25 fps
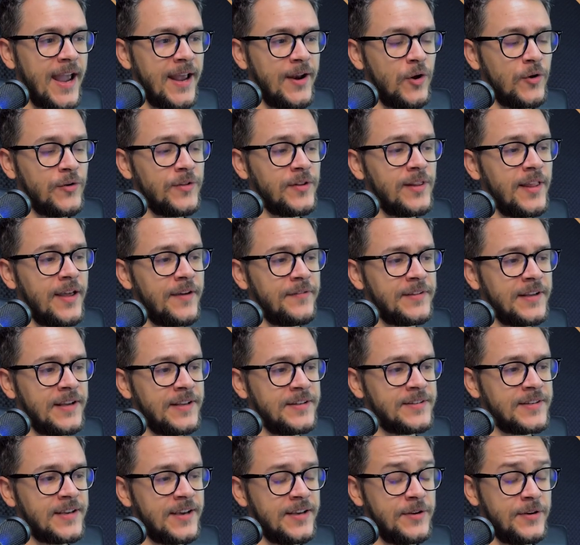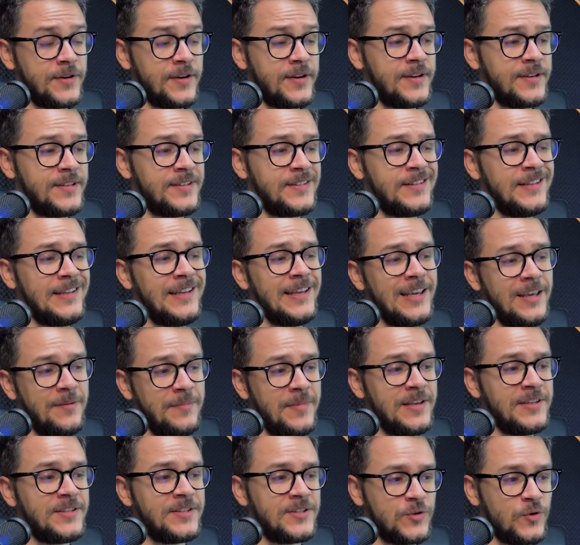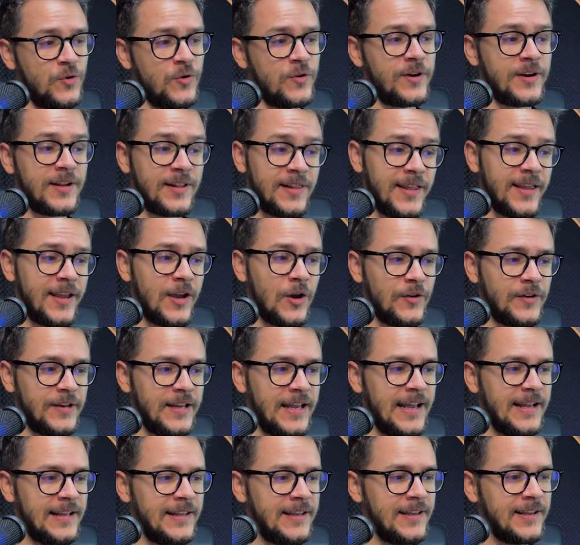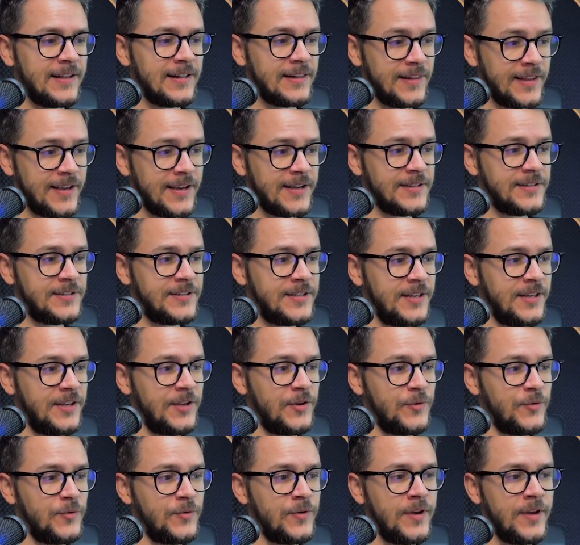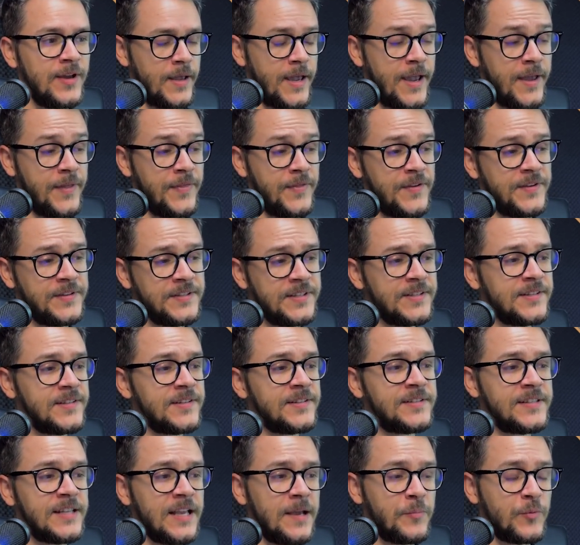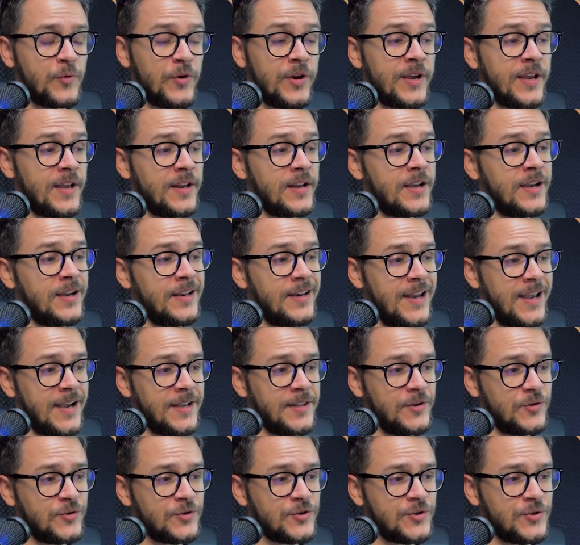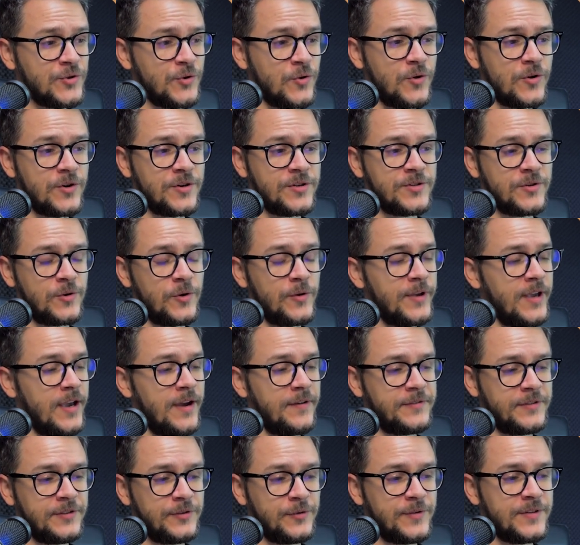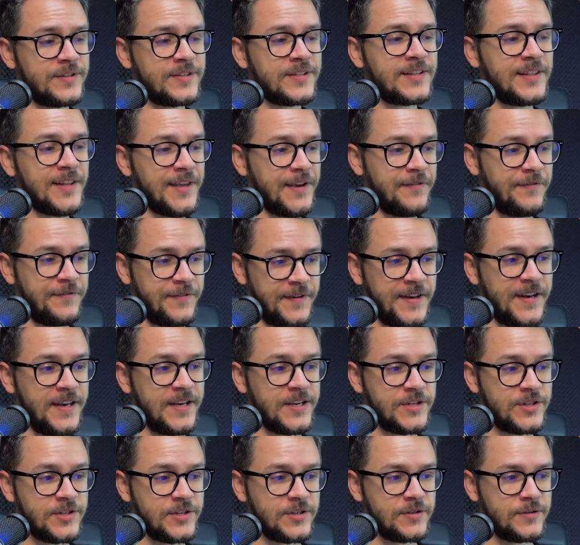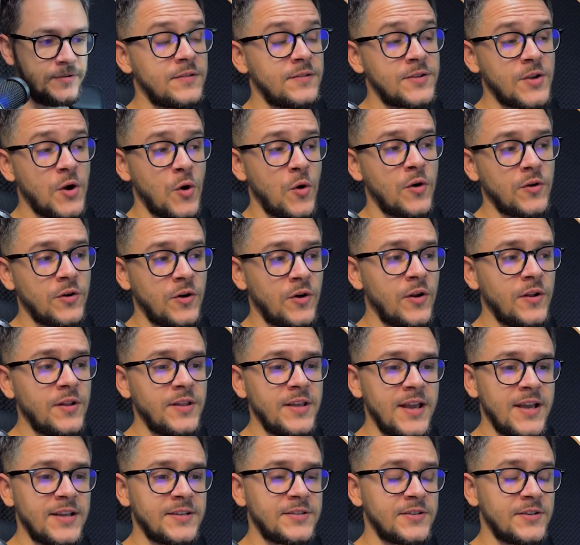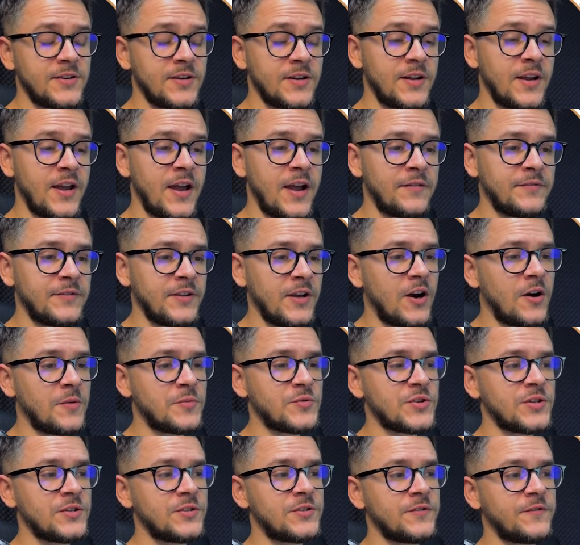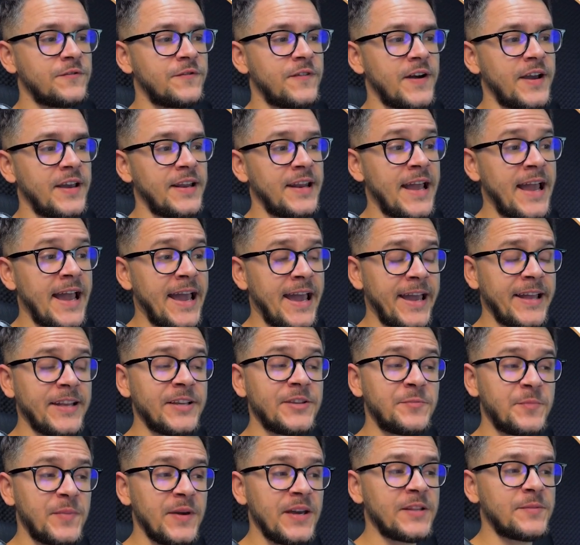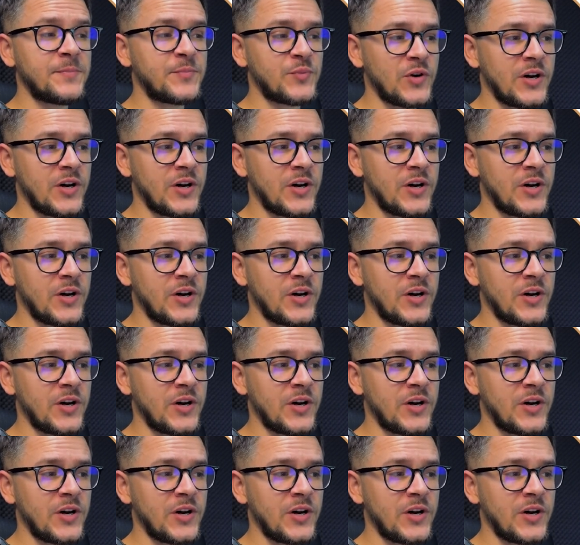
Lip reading: and on the left-hand side, you're going to see eBay Store. Click on that, click Continue, and this is the step where you can connect your store, so all you have to do is click Finish. So on AutoDS, you're going to have the option to find hand-picked